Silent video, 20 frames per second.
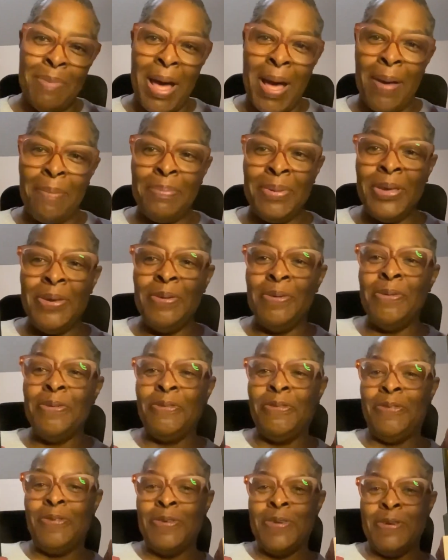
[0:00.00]
my
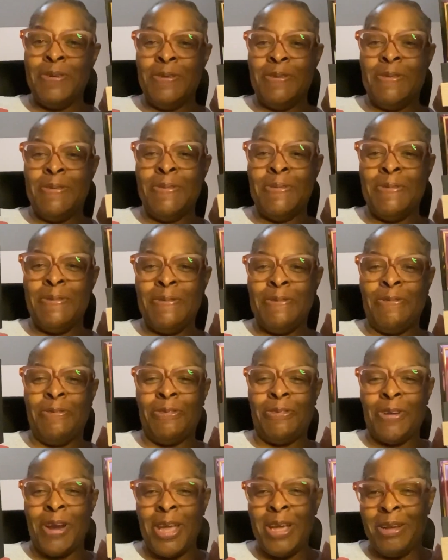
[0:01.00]
beautiful
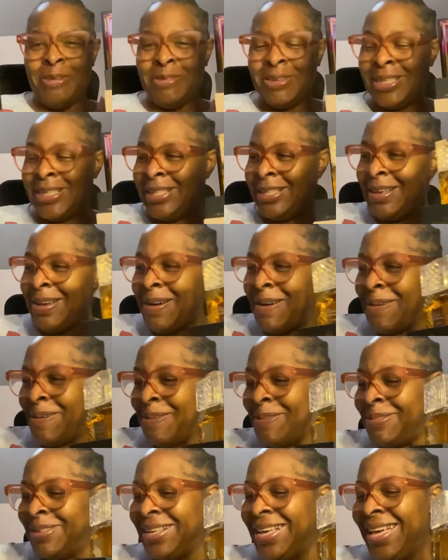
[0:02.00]
fragrance,
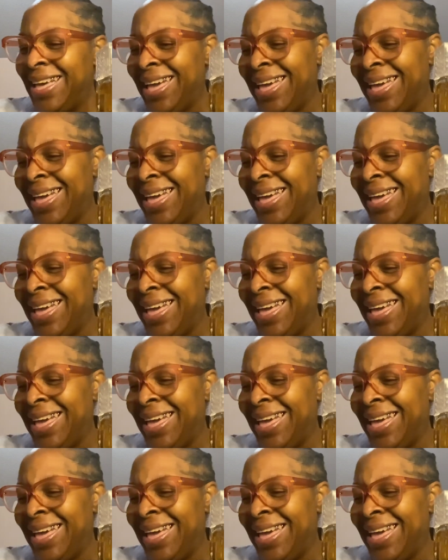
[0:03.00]
y'all.